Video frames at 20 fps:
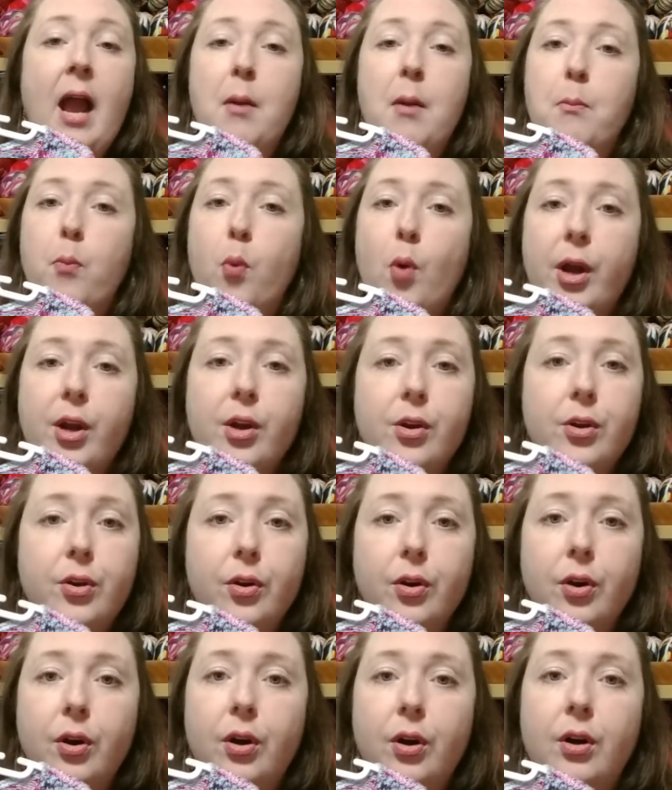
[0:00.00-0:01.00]
boy or
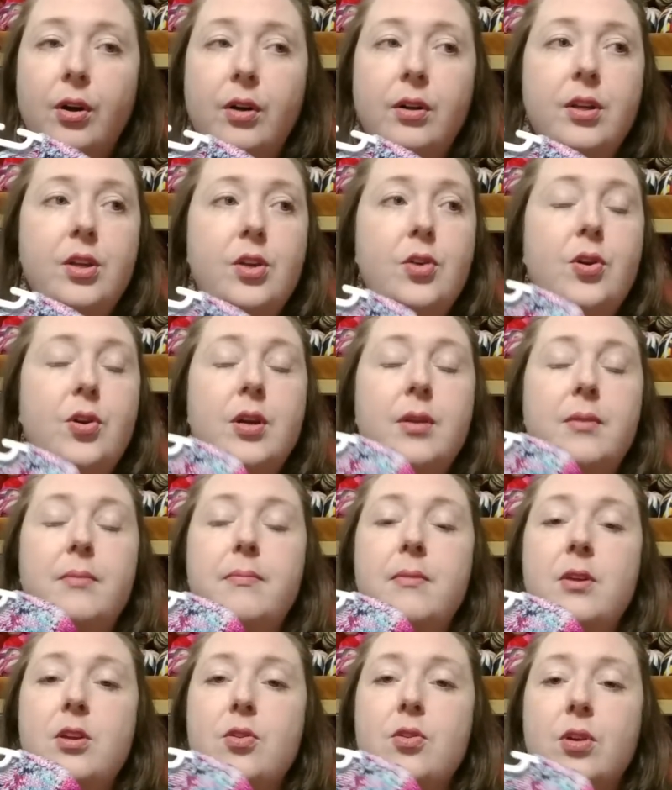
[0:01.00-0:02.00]
girl. You
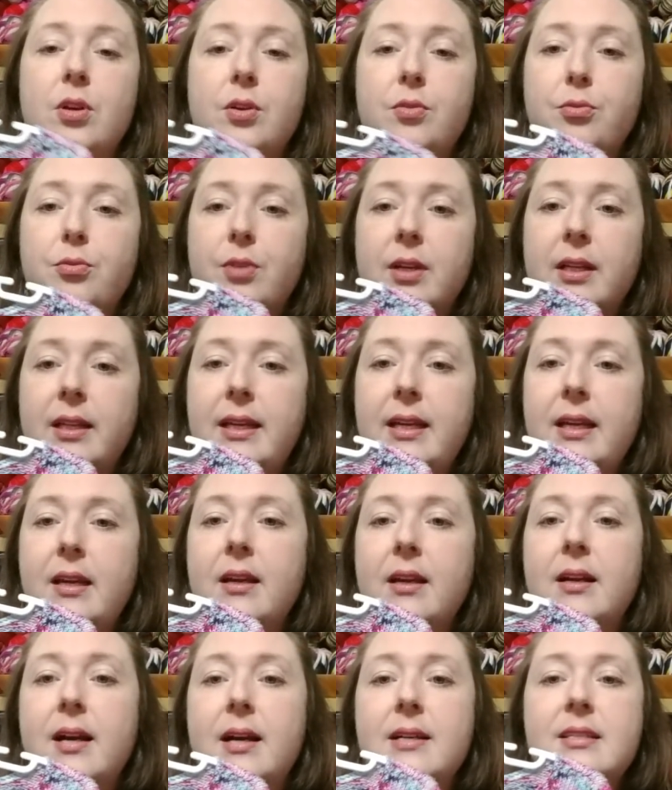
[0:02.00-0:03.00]
could really
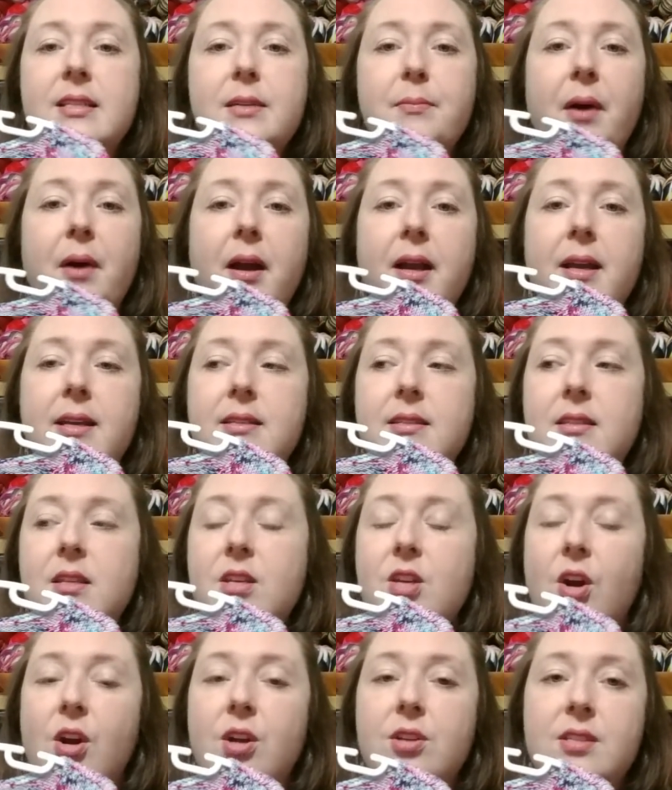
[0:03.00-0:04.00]
customize the
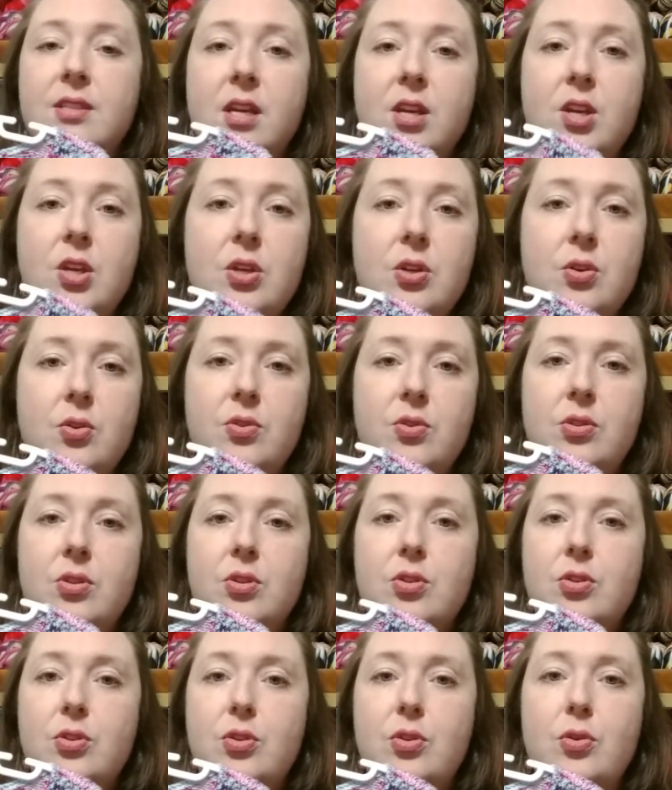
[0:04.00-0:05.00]
yarns that you use to
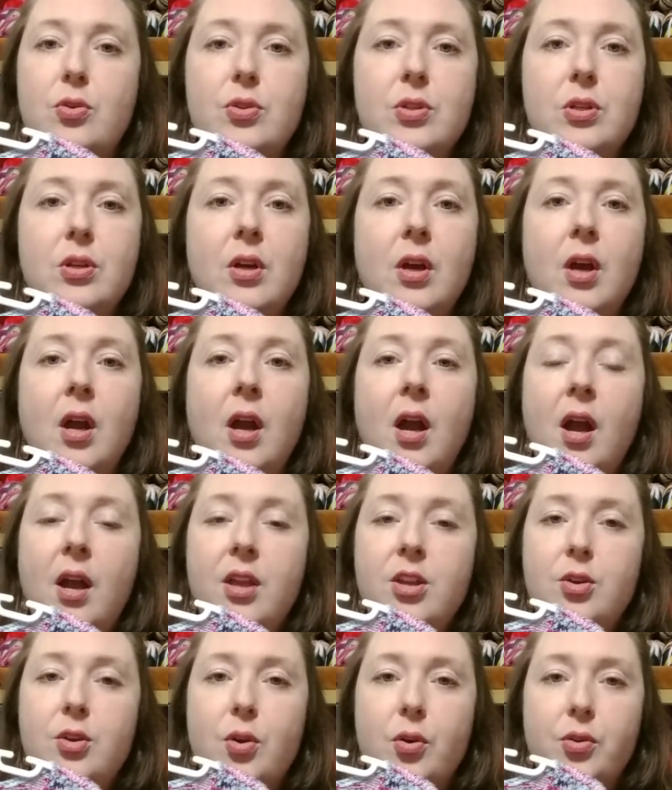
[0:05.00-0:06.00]
suit,
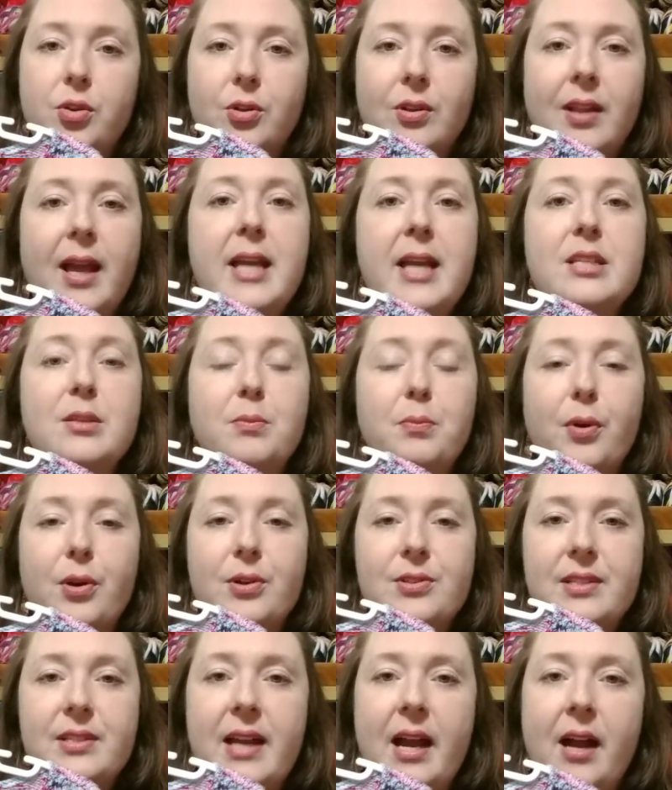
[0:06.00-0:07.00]
you know, their likes and
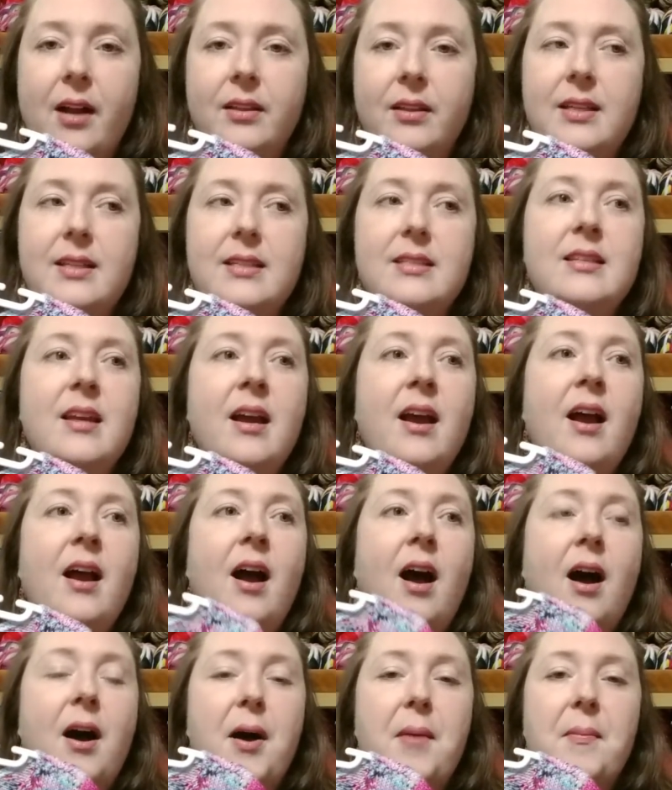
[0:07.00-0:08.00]
personalities.
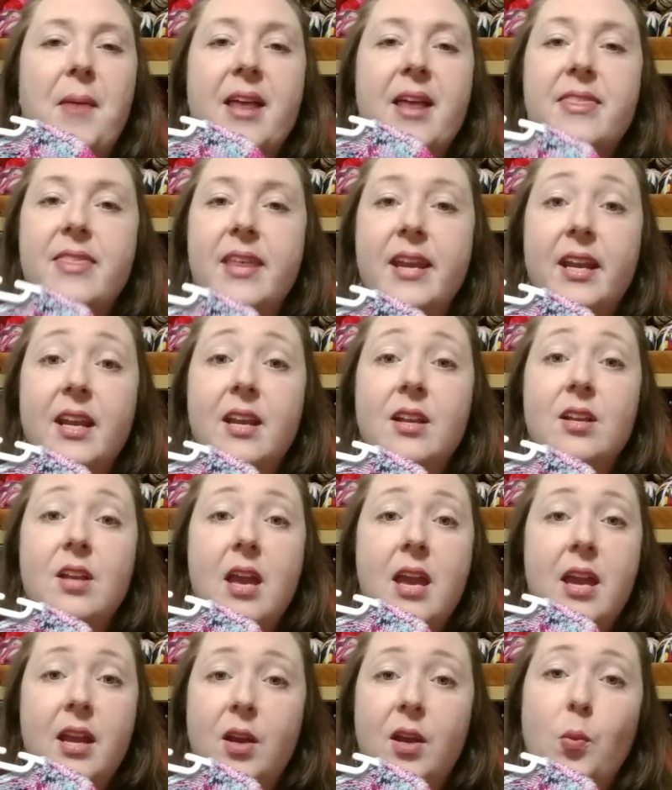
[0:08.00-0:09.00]
I think
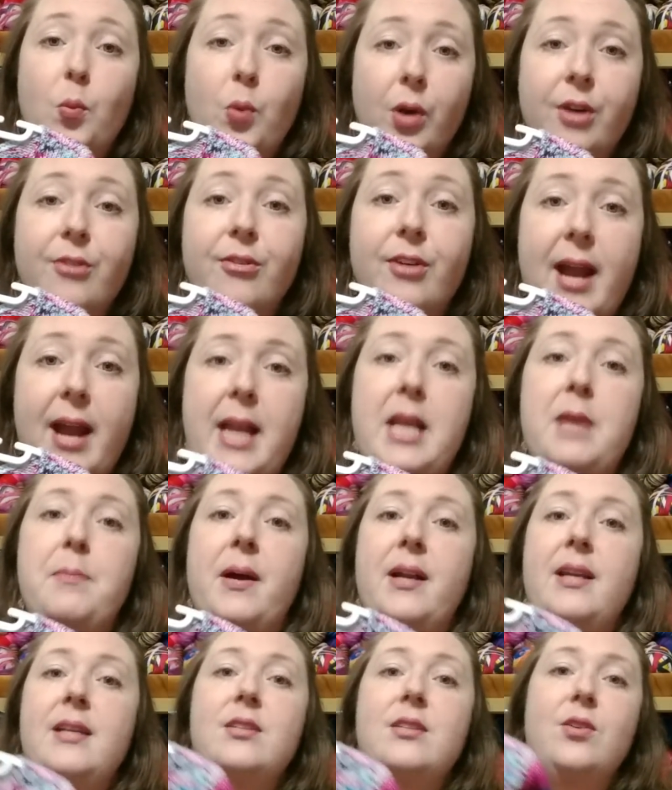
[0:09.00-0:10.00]
it can work for
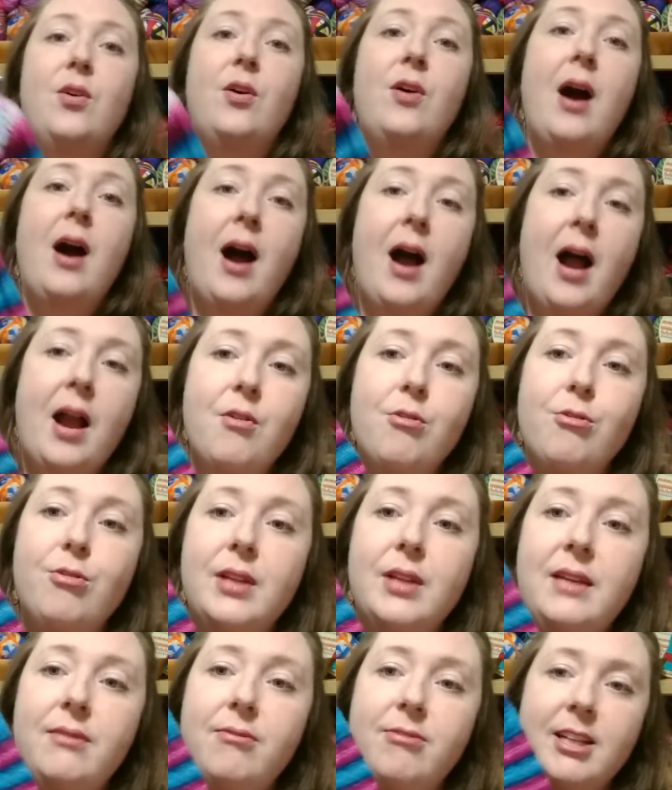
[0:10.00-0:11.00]
anybody. So I
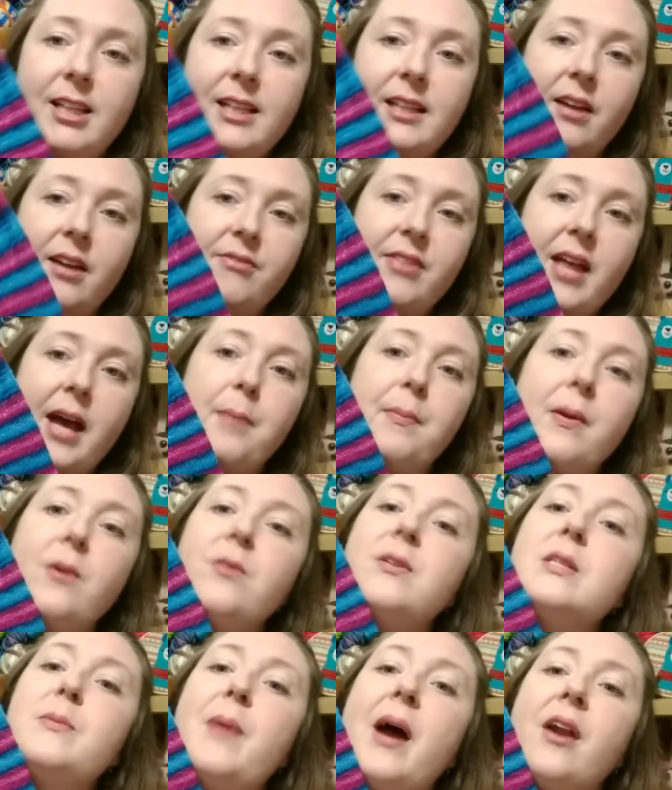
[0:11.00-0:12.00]
really, really love that about
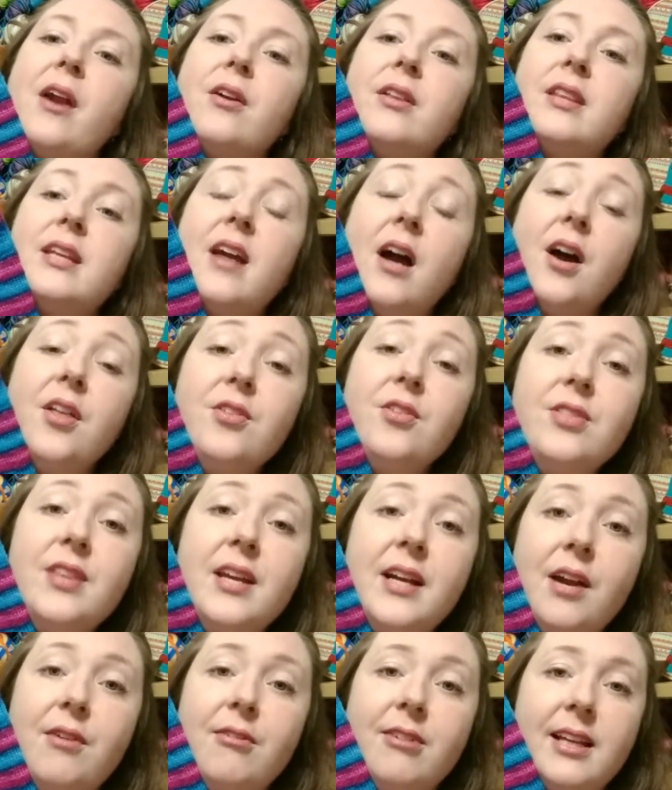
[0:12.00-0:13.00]
this pattern. The other thing
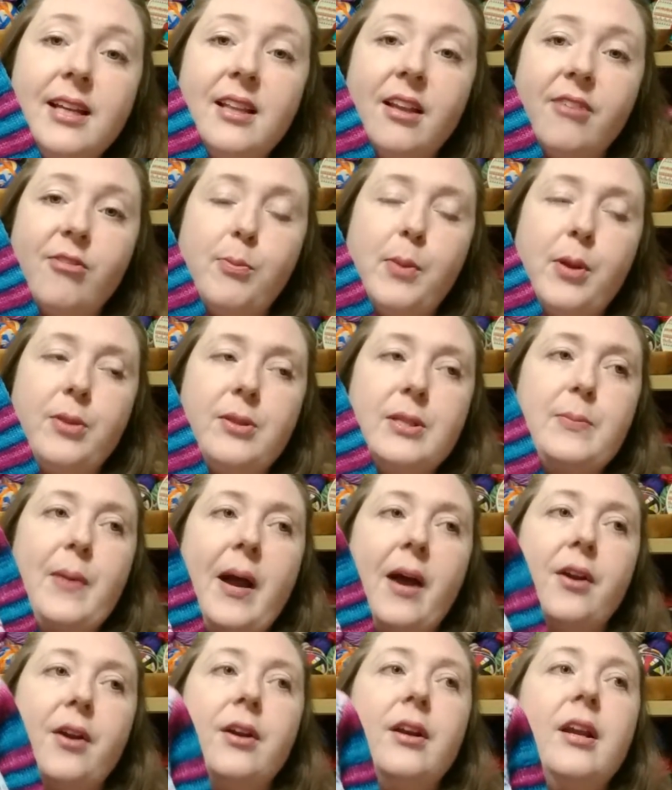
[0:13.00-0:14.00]
I really love about this
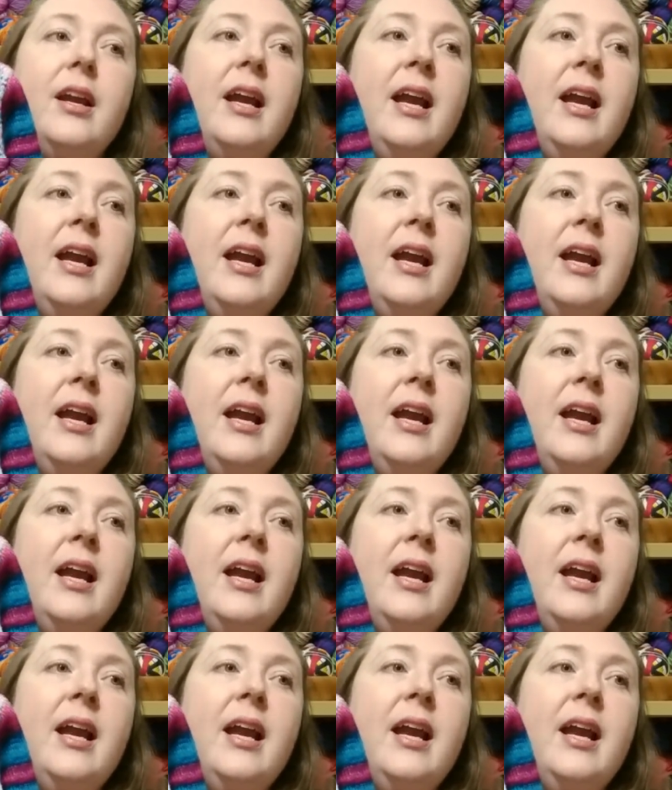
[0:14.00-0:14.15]
pattern